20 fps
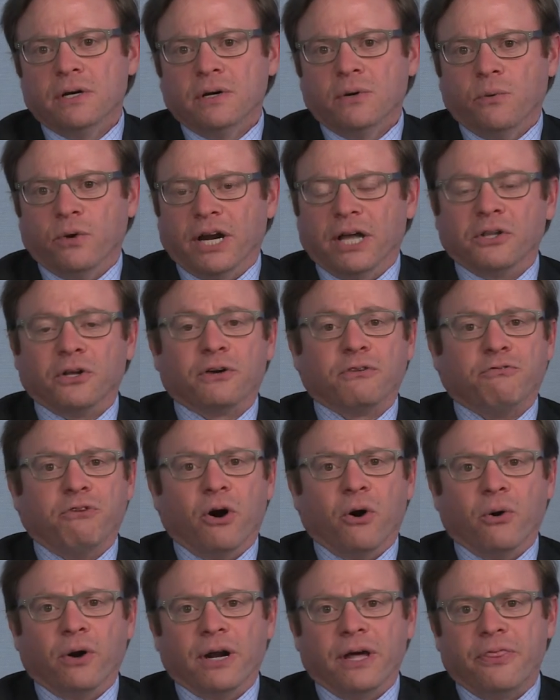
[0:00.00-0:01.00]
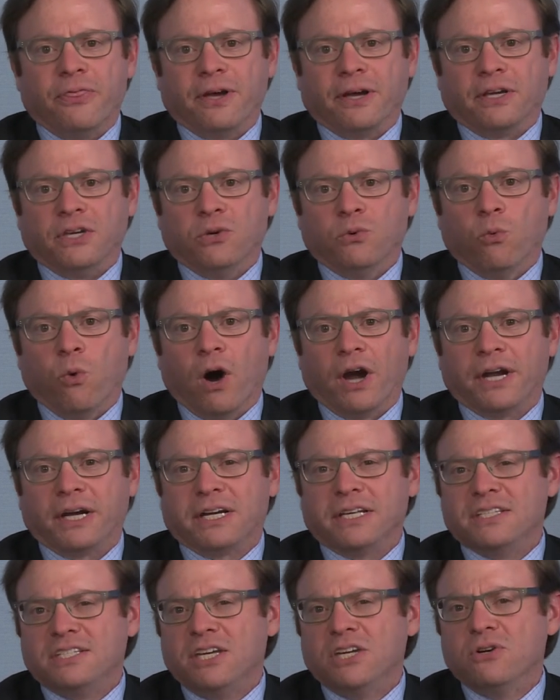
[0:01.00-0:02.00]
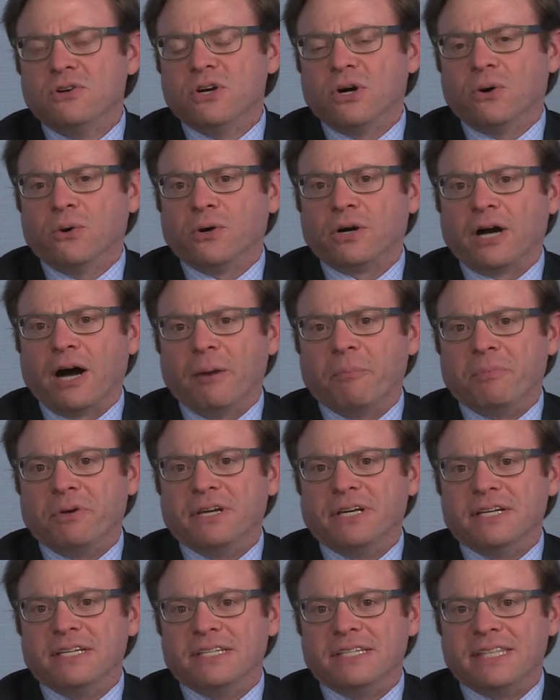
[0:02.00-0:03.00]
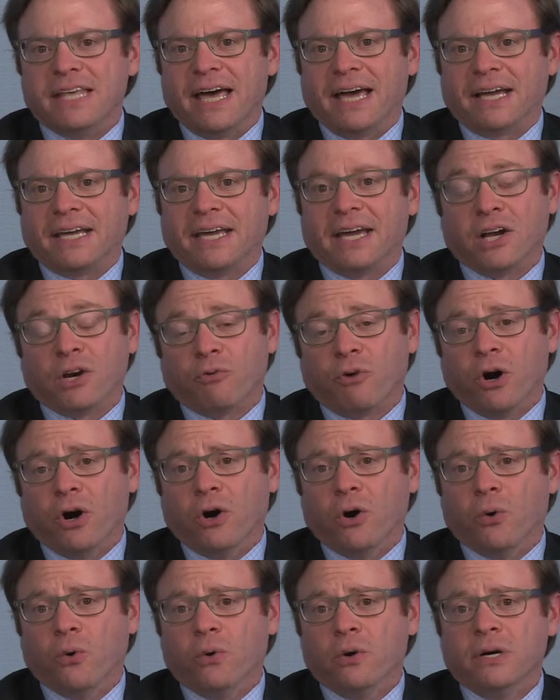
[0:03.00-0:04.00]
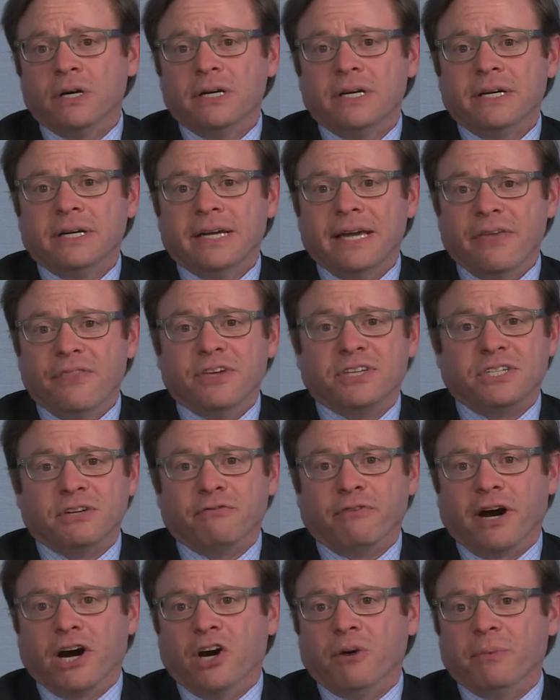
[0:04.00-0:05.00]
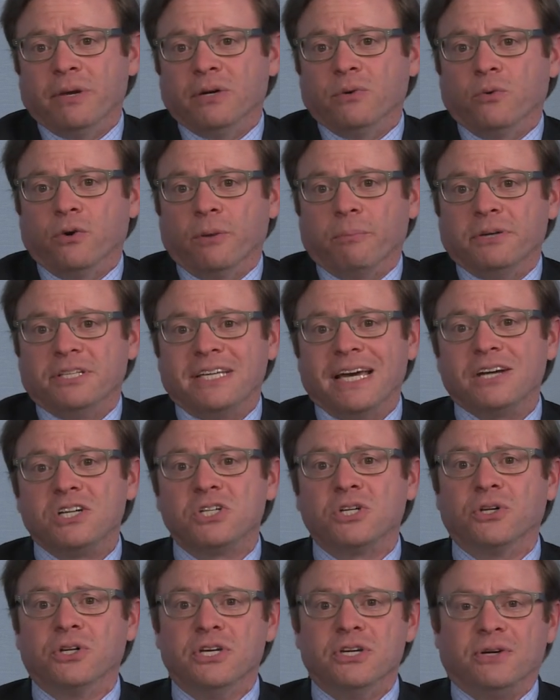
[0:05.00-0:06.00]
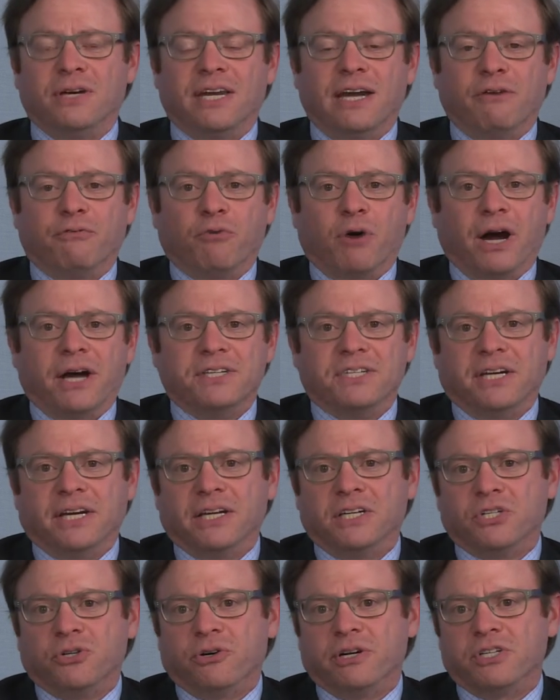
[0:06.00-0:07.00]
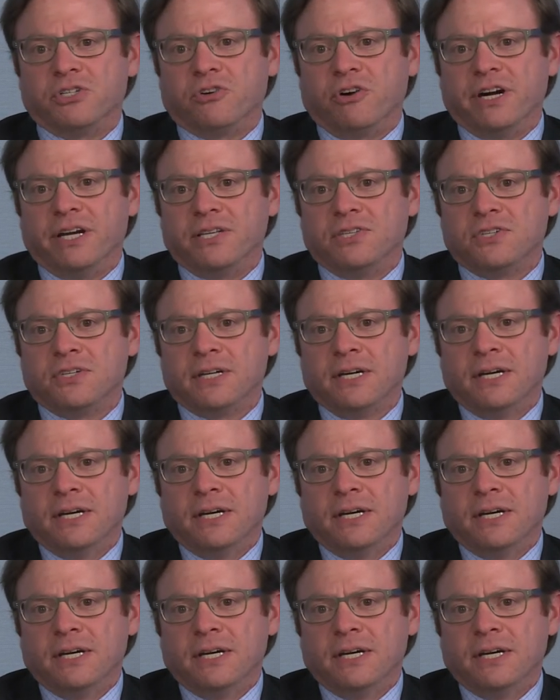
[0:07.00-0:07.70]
when I look forward, I think you want to continue to own companies that can grow in this environment where potentially you can have rising interest rates.